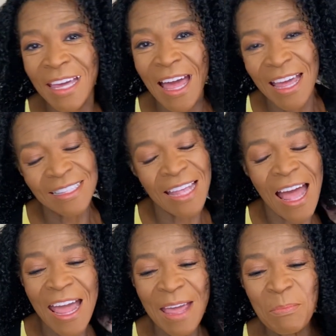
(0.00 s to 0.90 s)
guys,
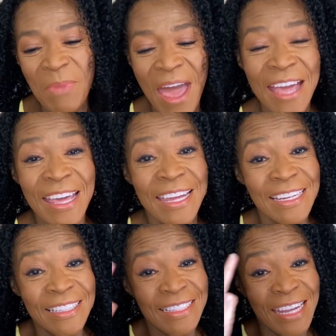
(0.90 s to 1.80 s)
I am back and
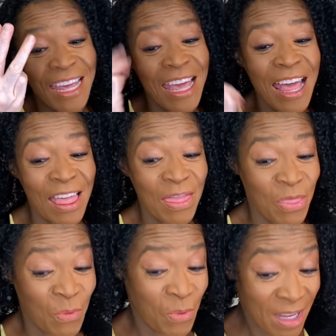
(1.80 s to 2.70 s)
it's day
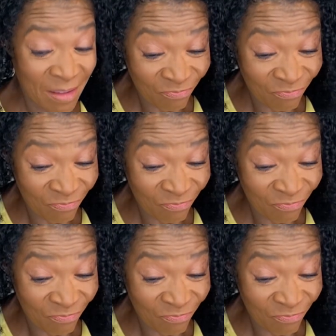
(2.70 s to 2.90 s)
three.